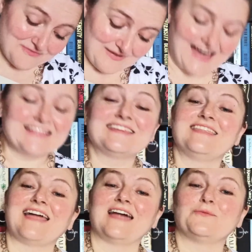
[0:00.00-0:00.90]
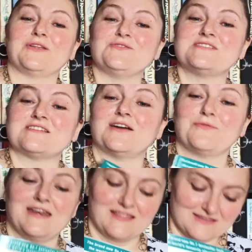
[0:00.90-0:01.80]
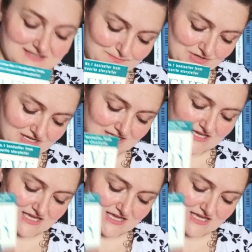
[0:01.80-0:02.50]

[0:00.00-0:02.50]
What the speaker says: the bat that when you start reading this book,